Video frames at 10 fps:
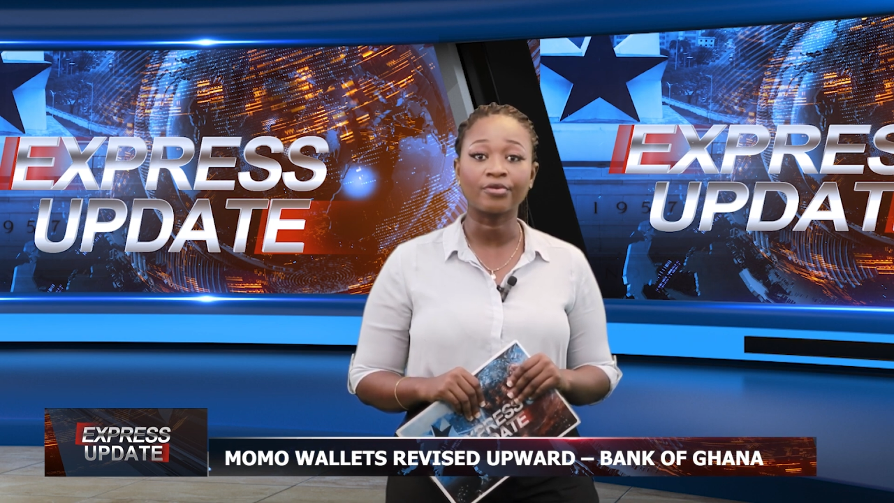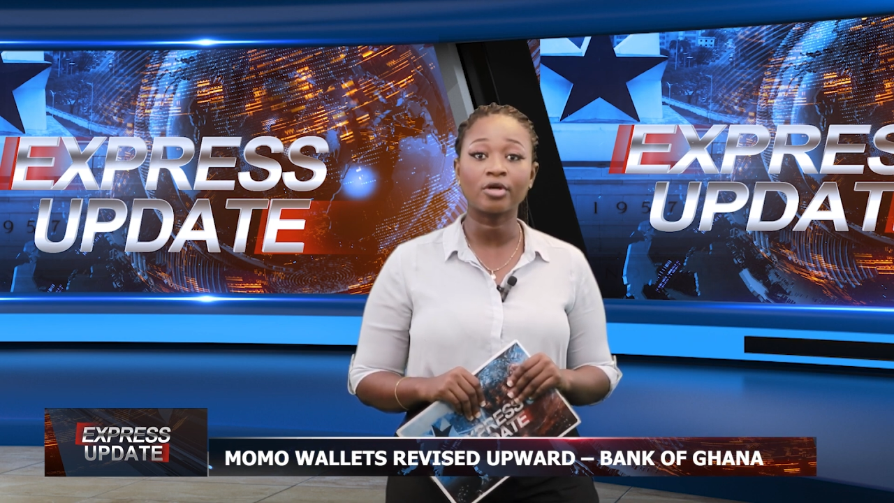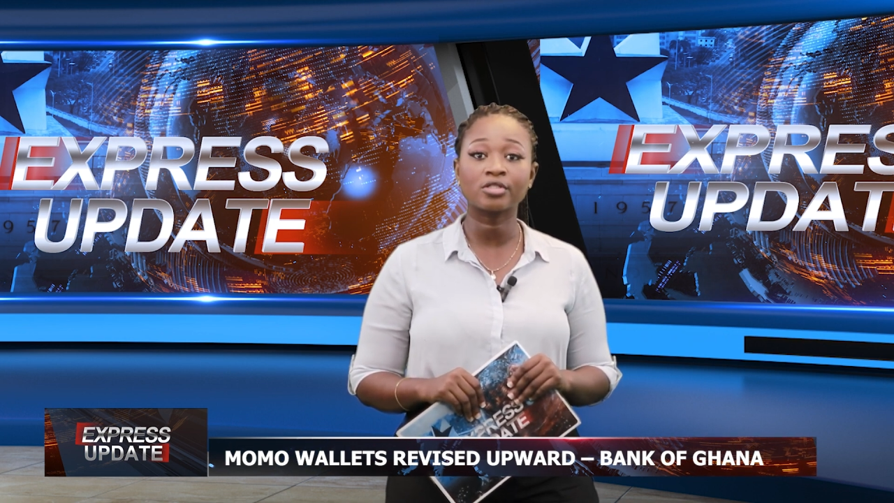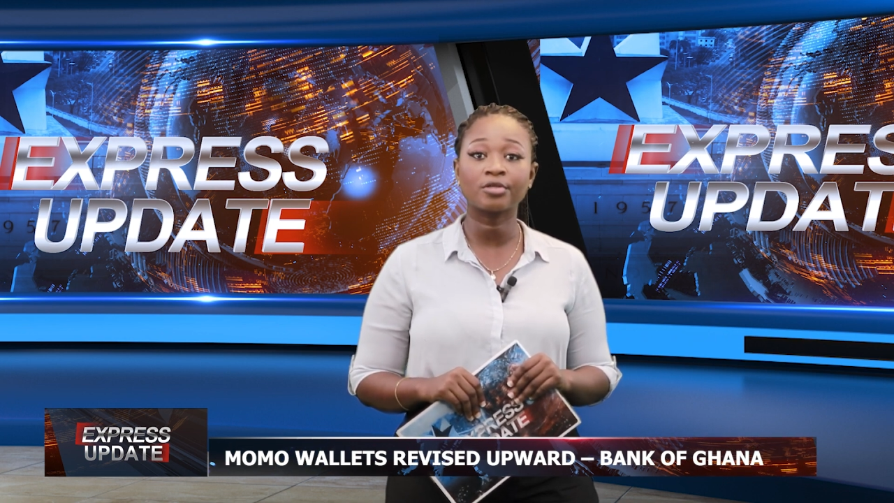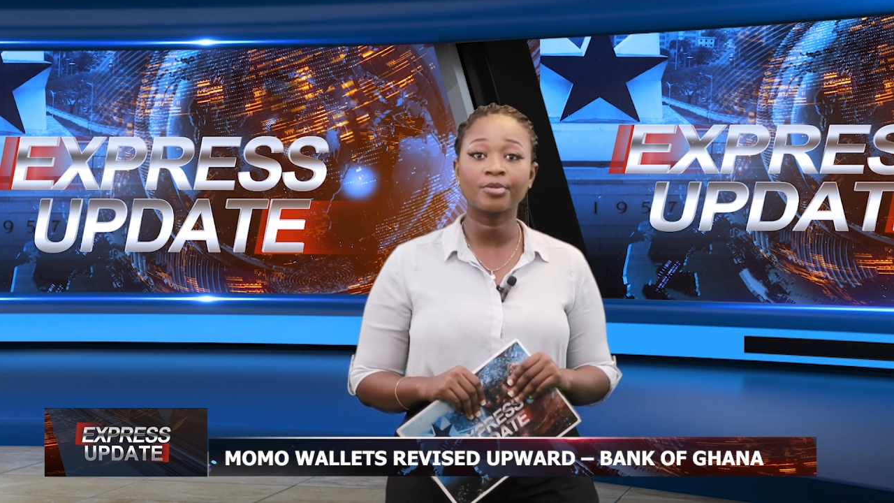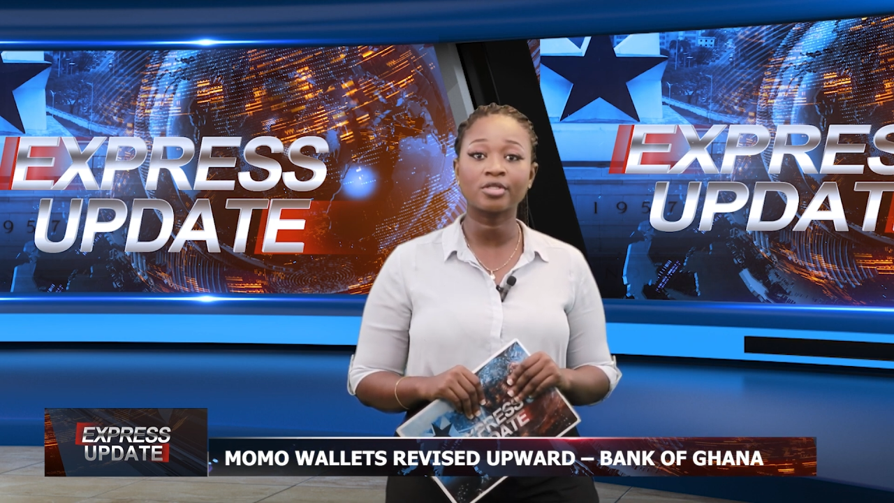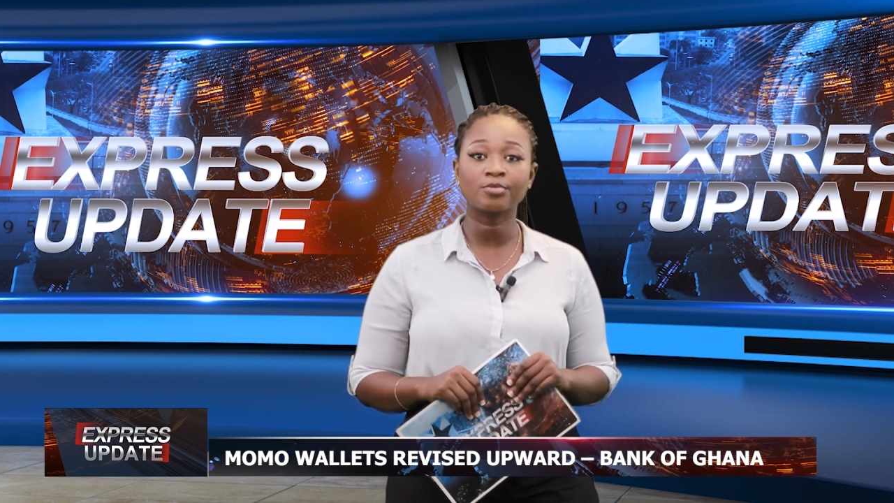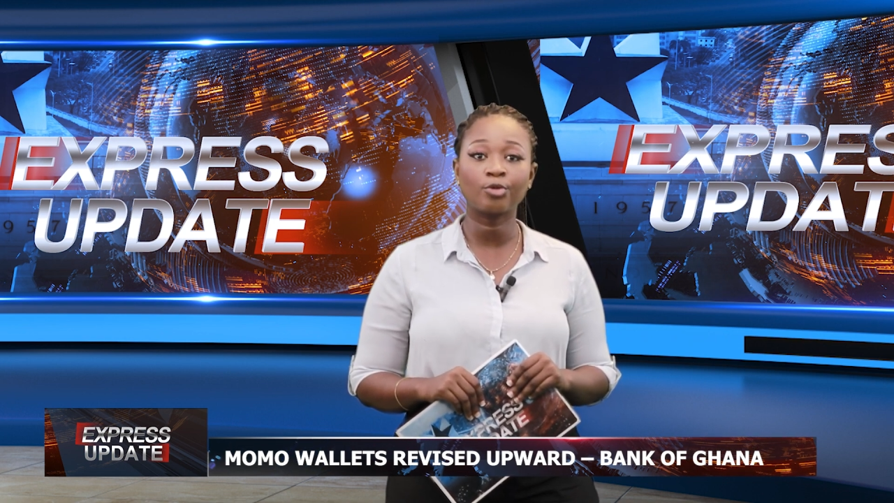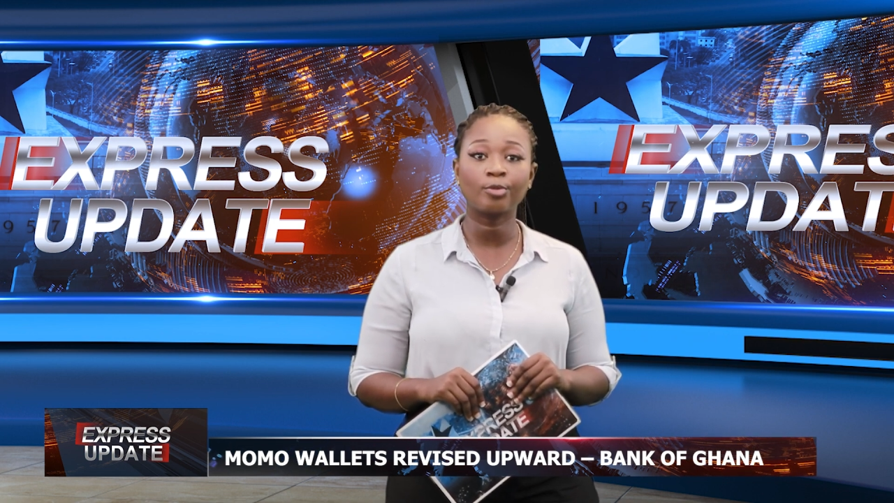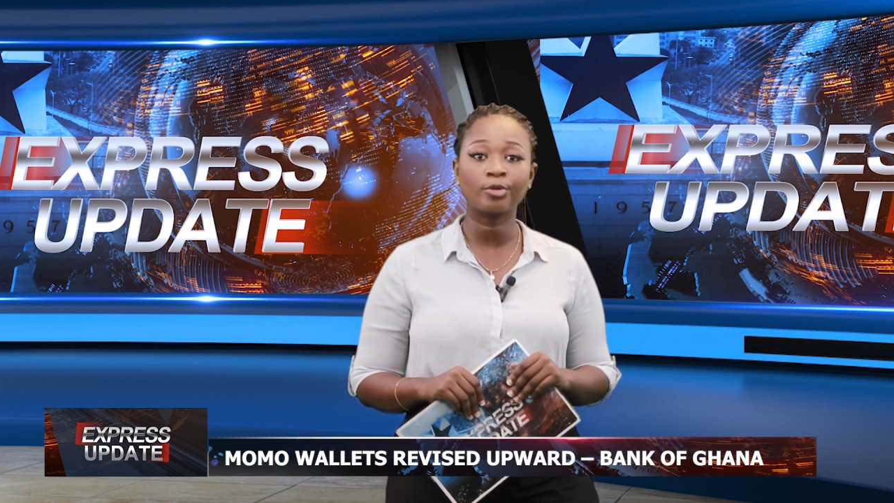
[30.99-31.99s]
customers'
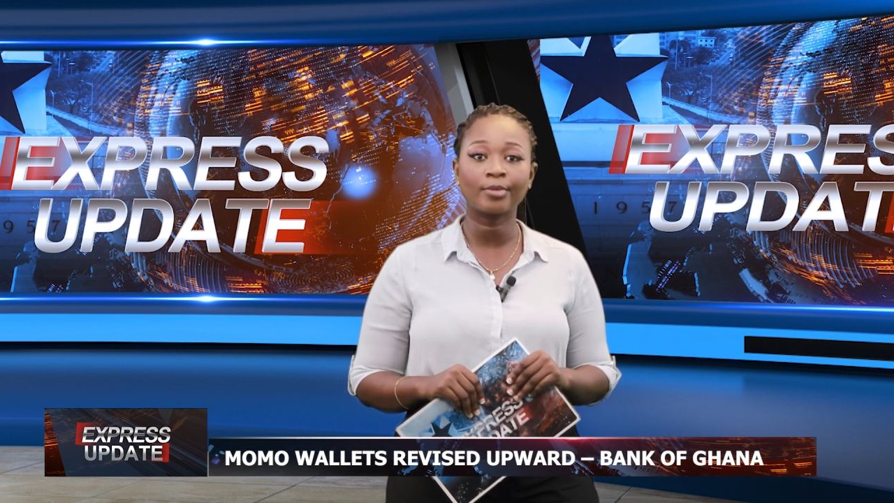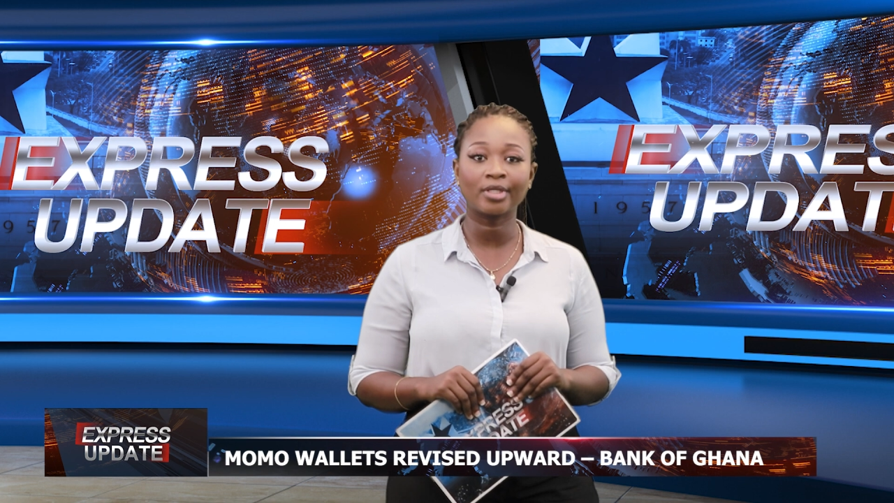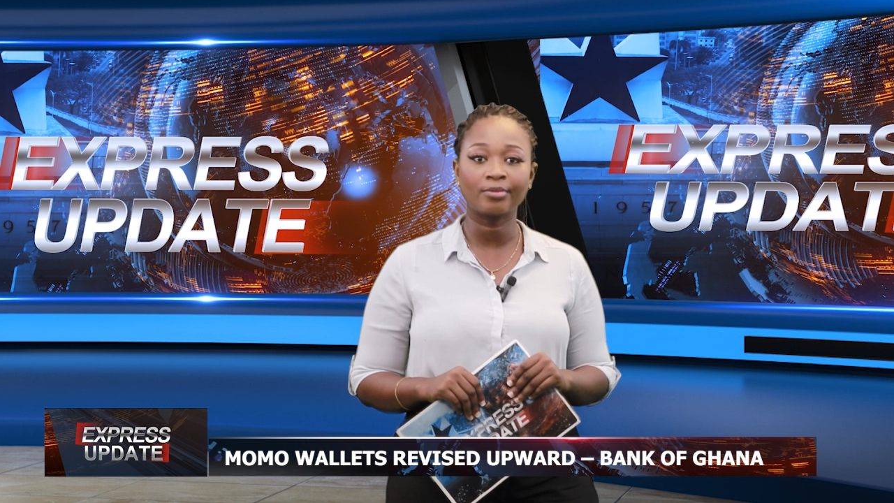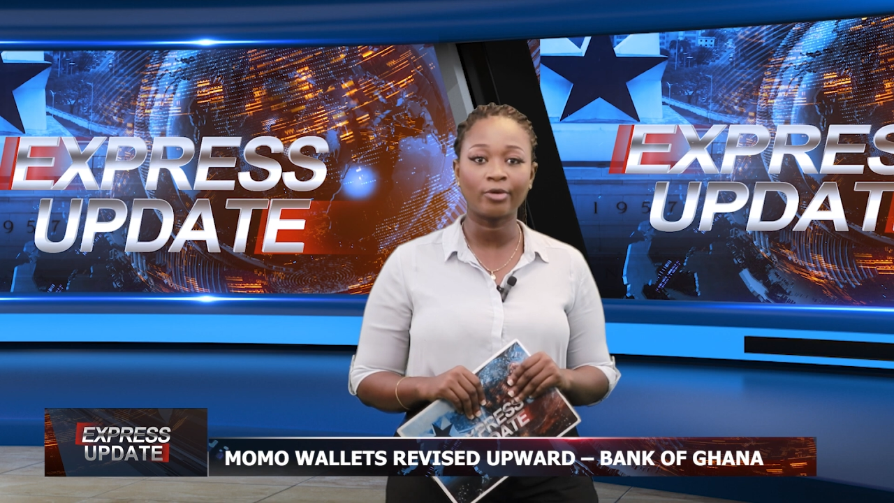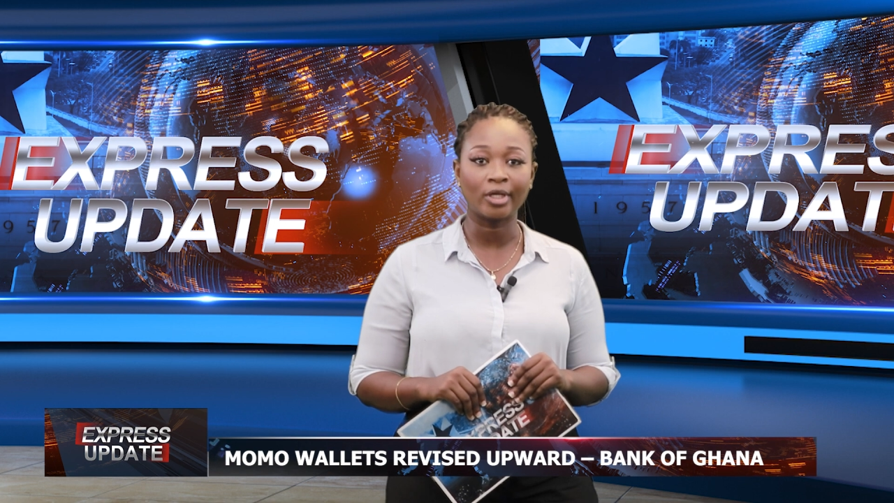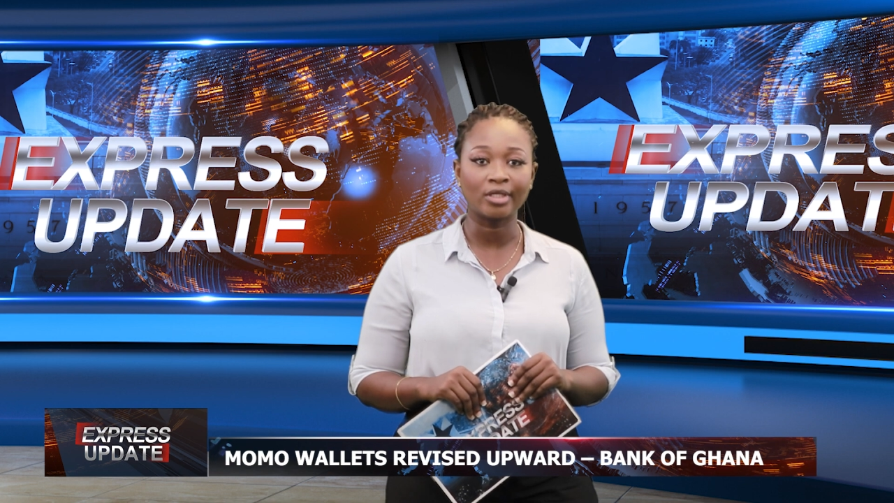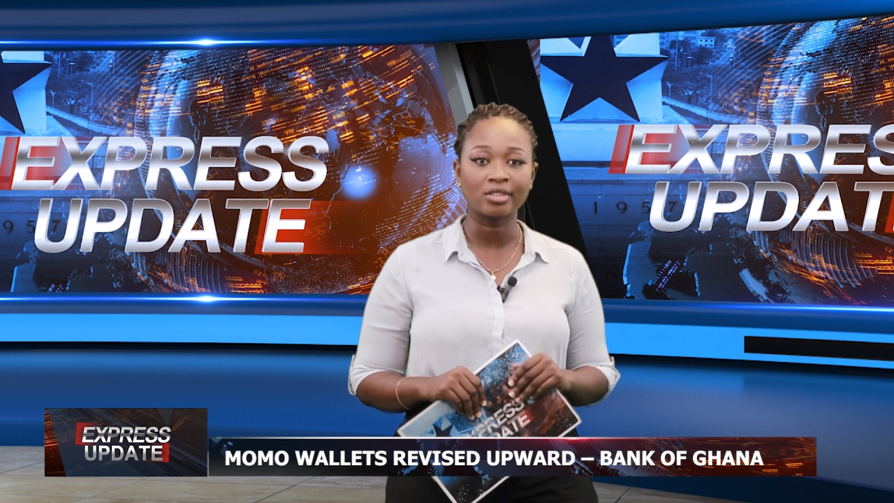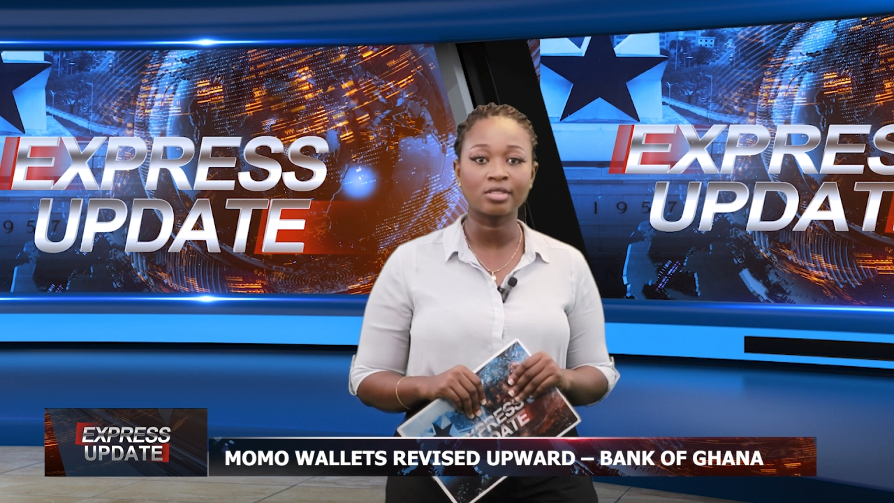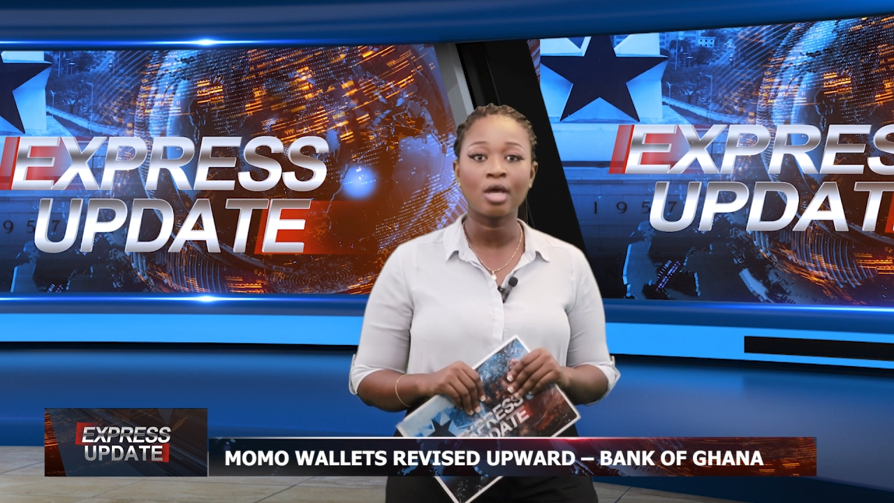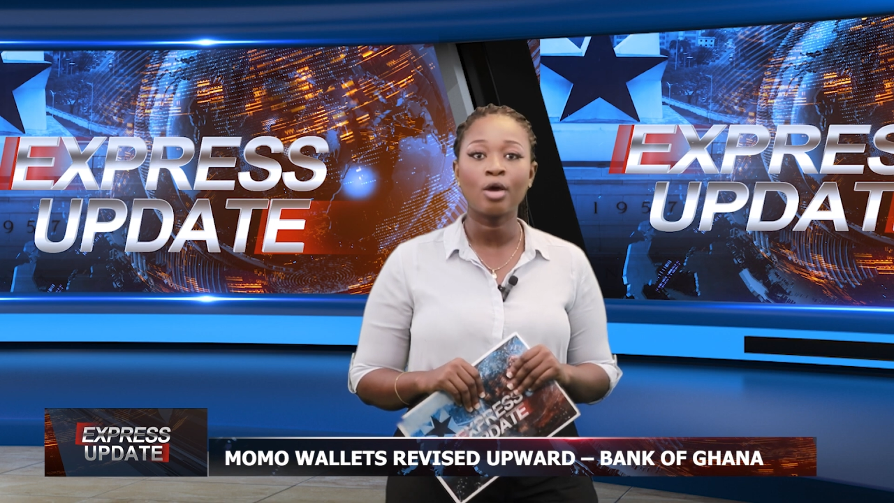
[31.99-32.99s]
mobile money
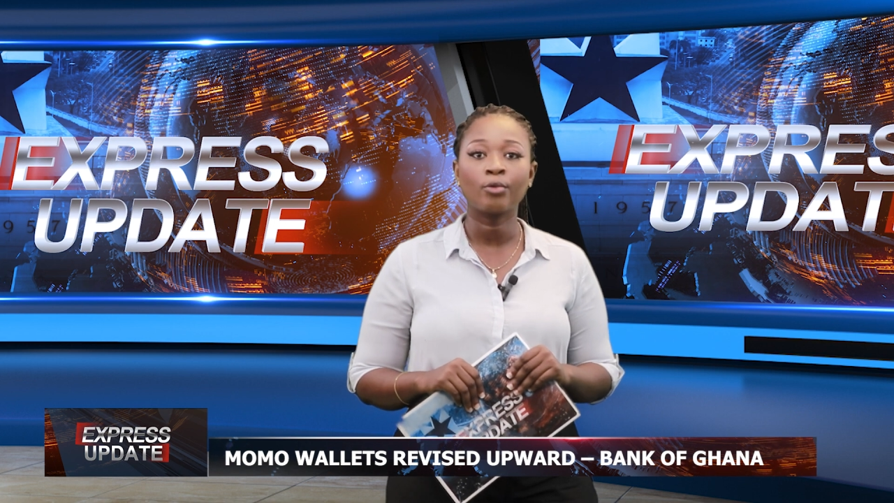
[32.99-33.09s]
wallets